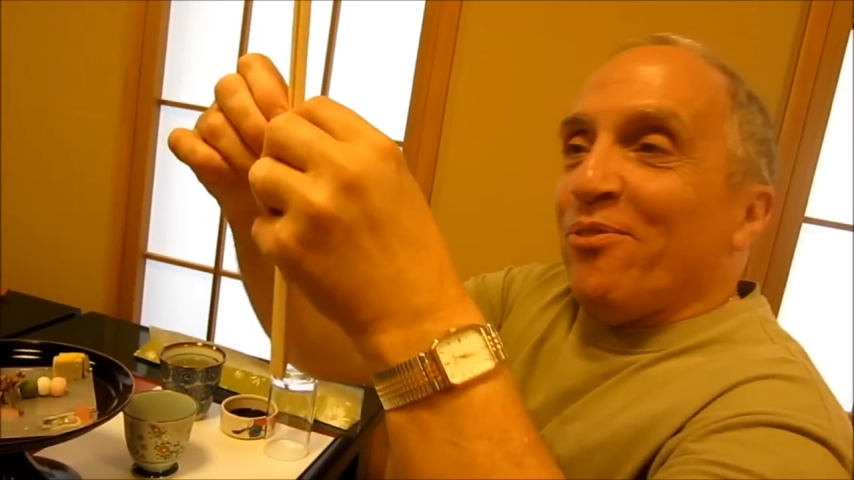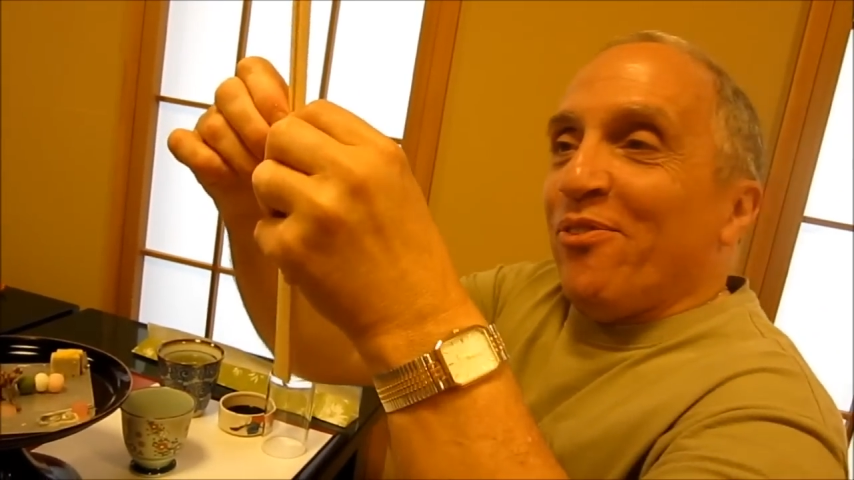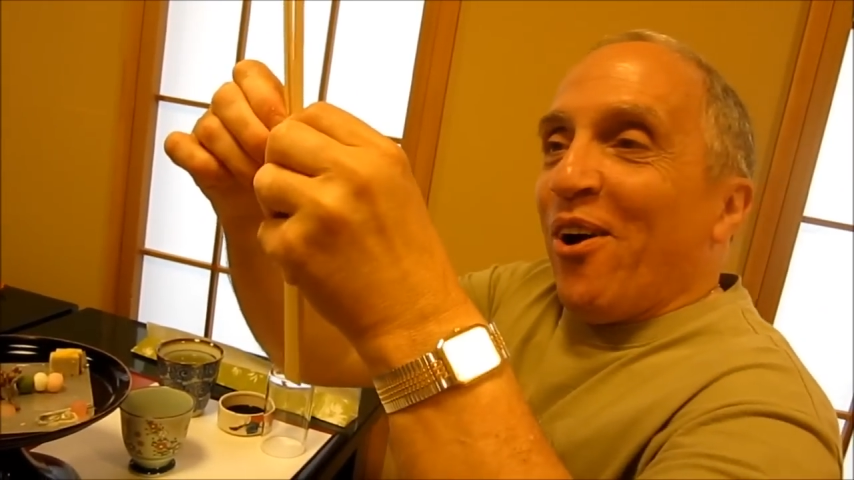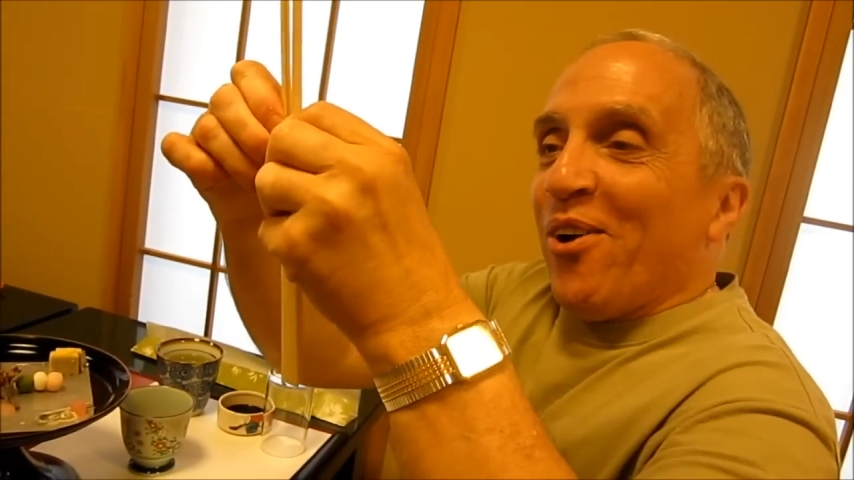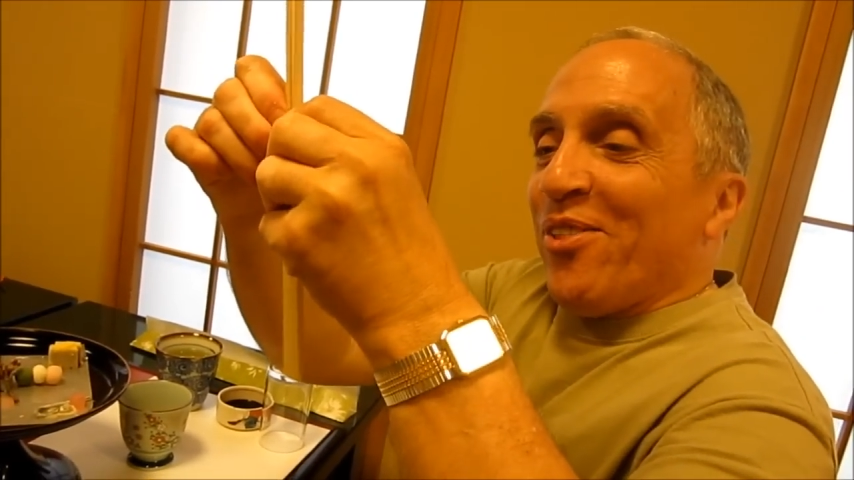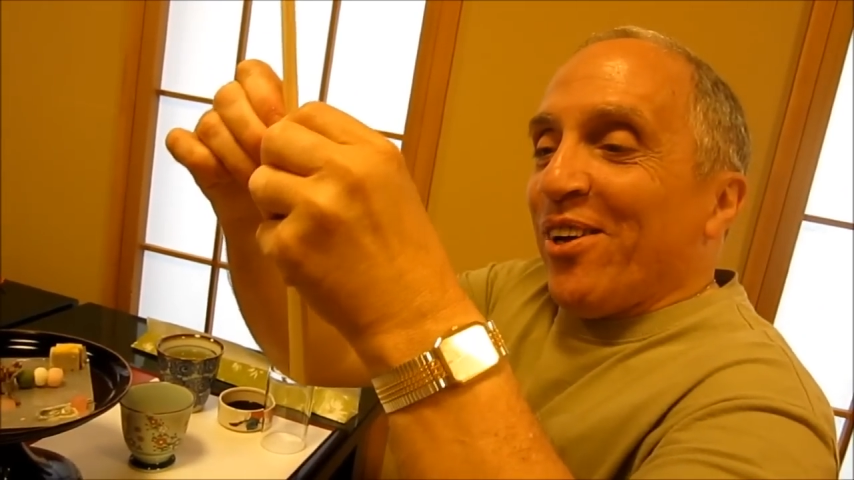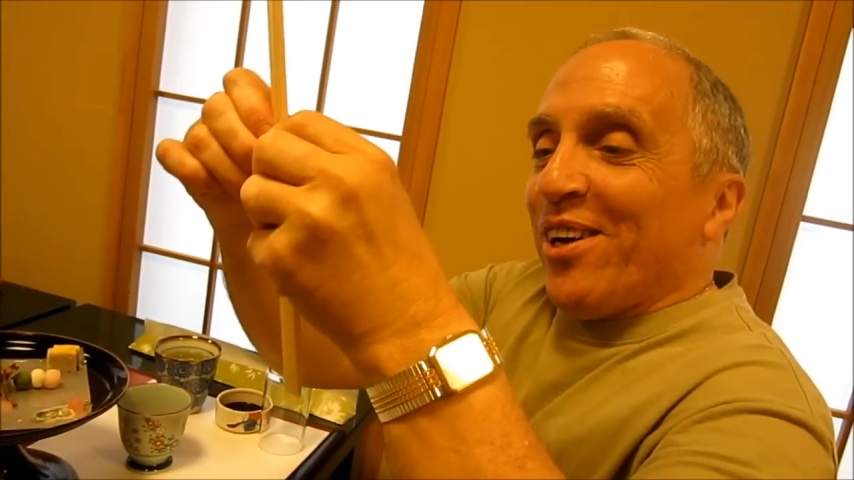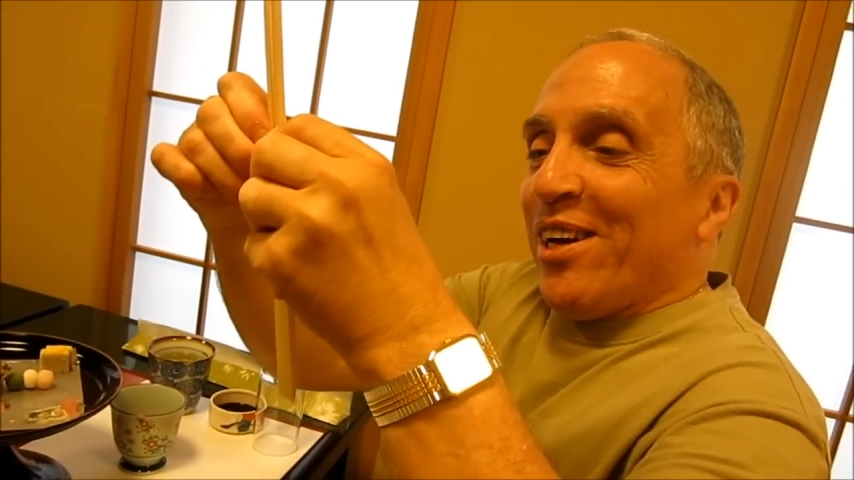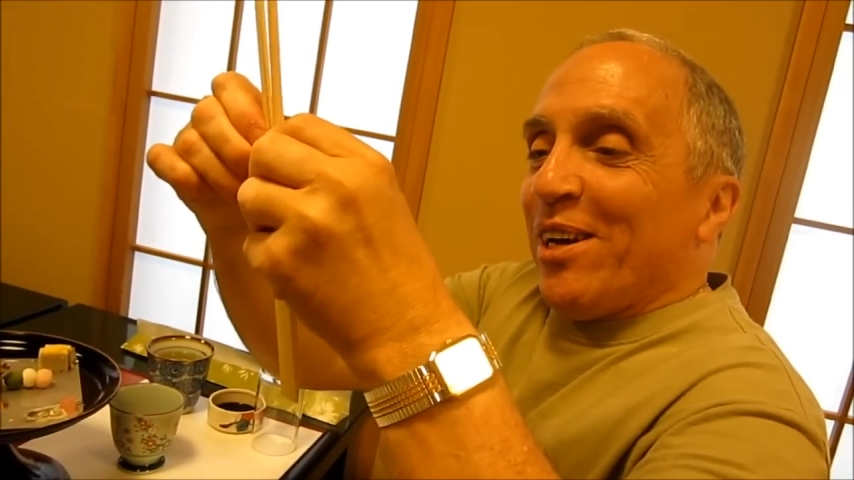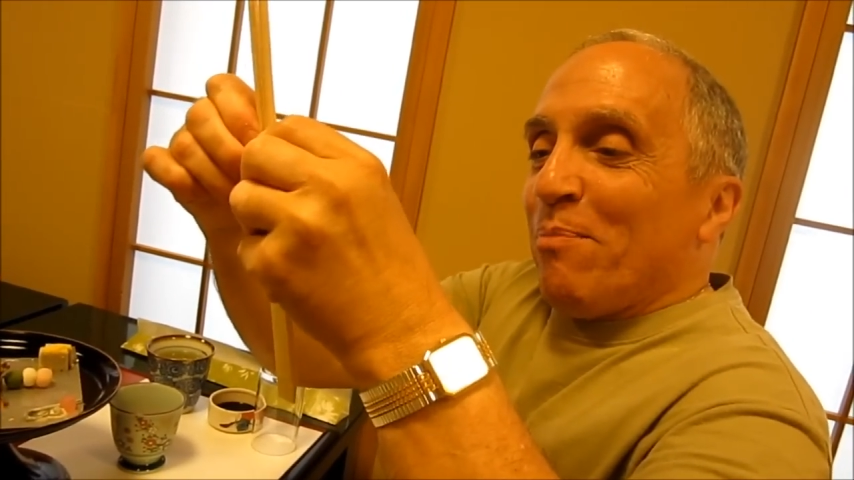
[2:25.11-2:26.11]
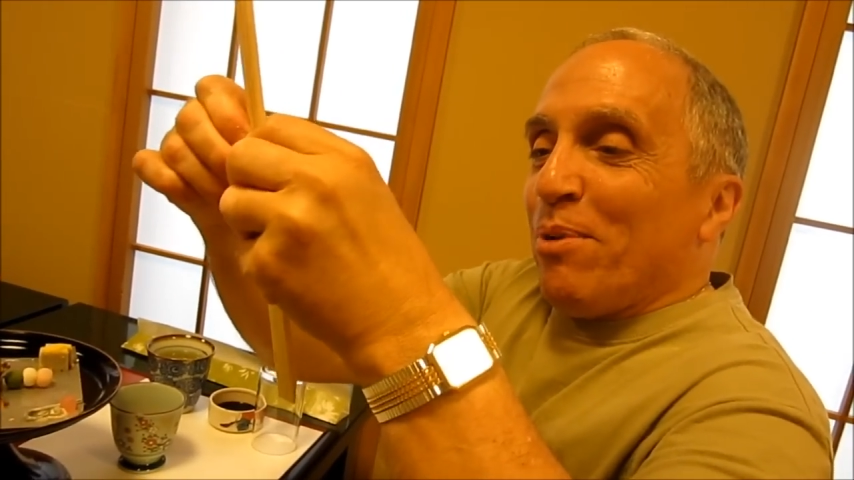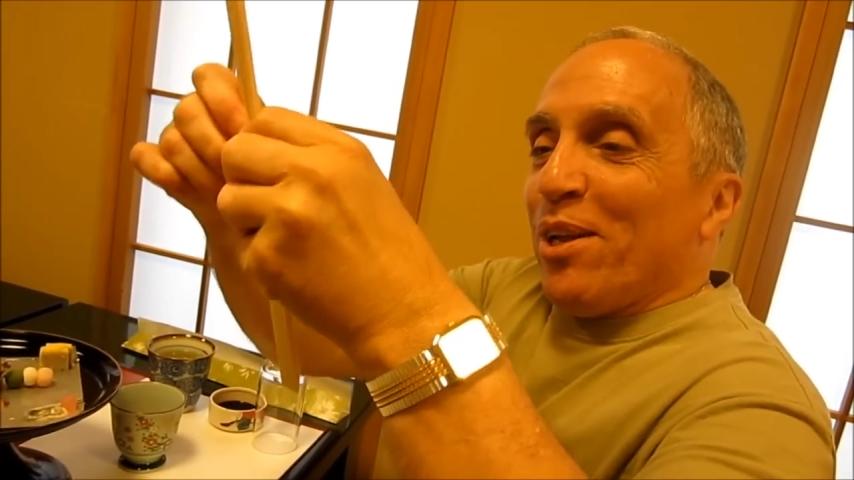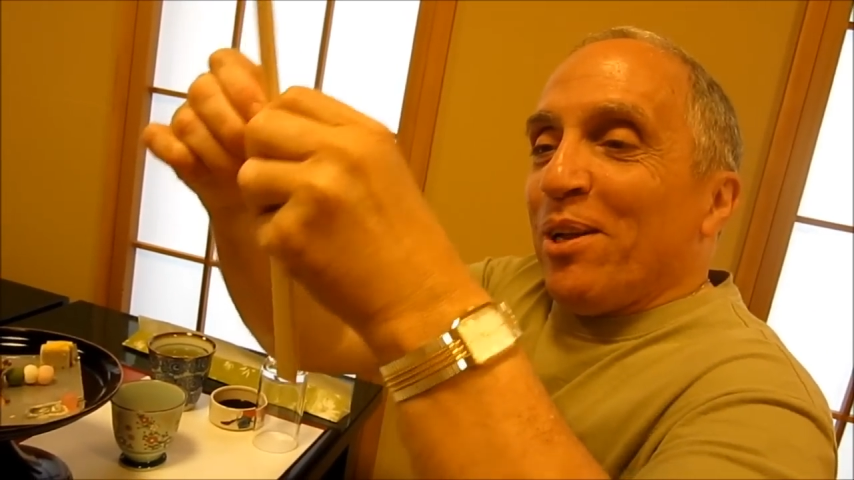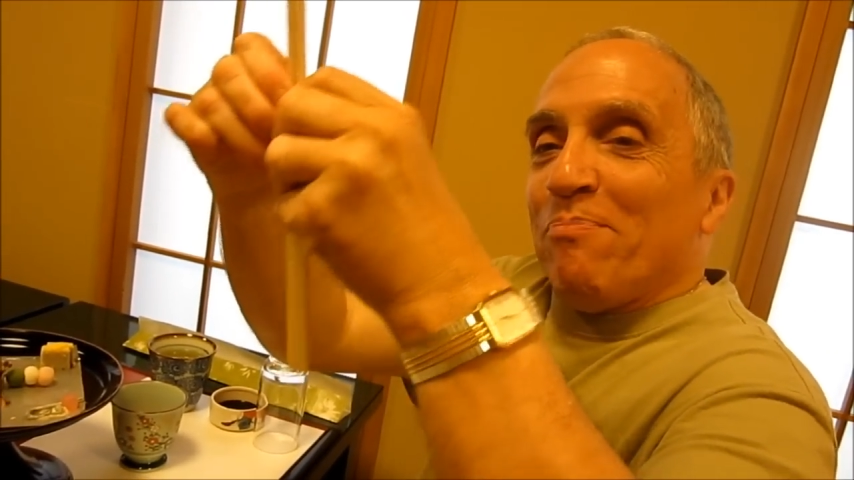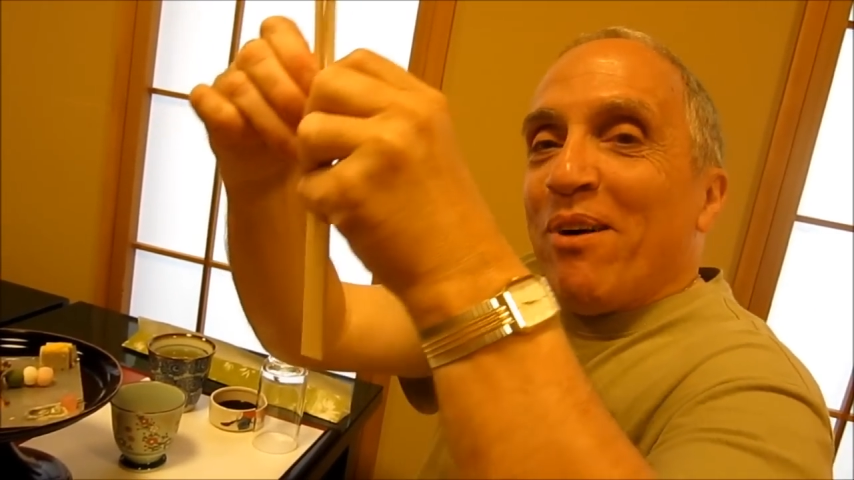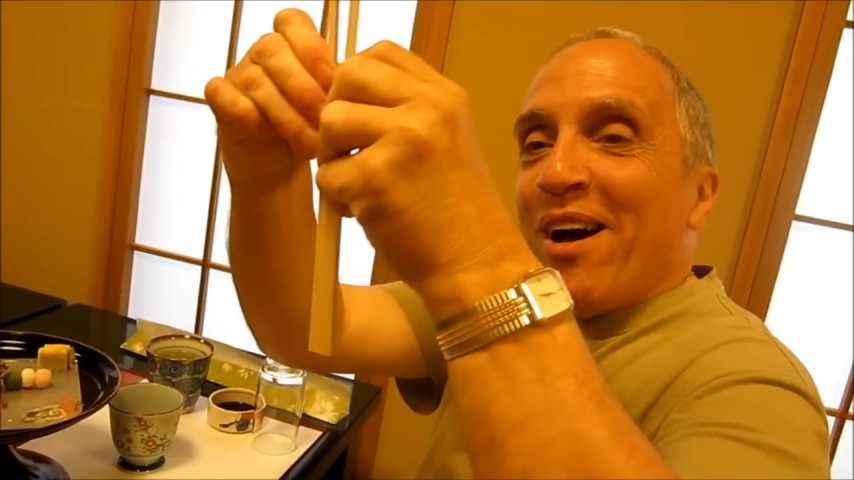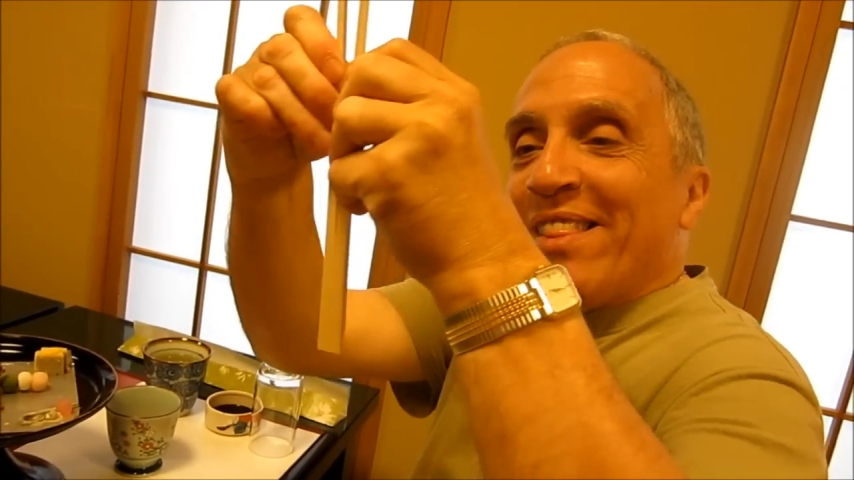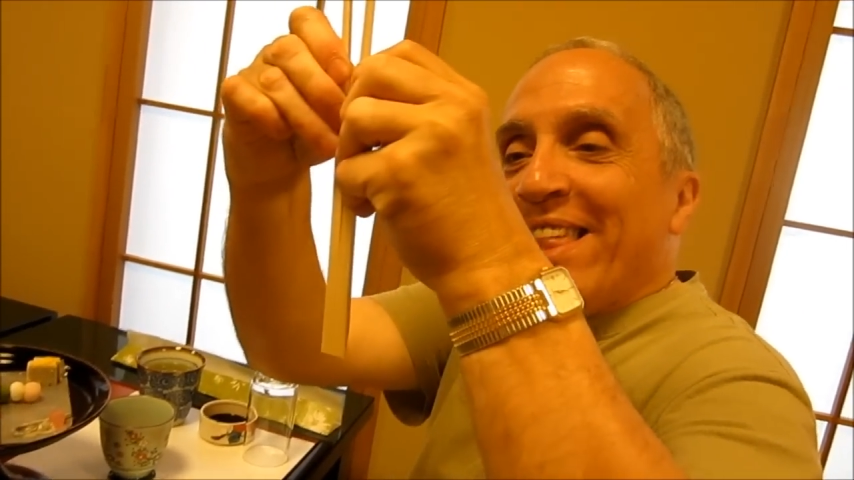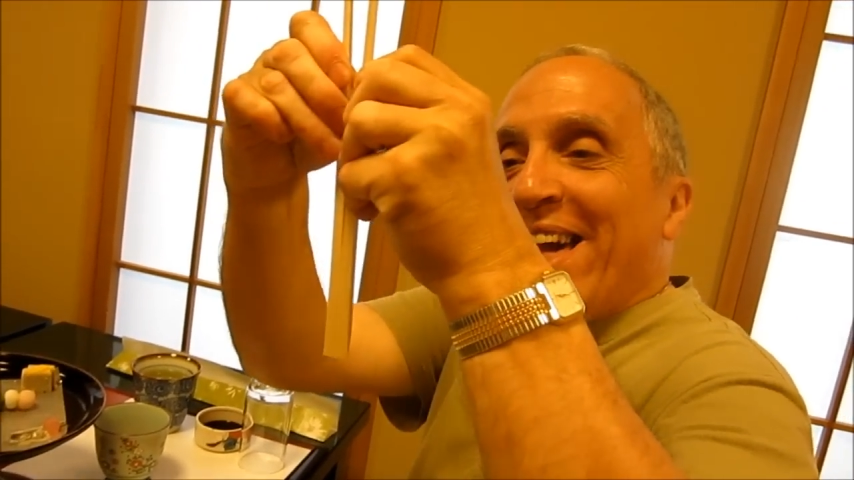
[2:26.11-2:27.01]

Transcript: further. Pull it apart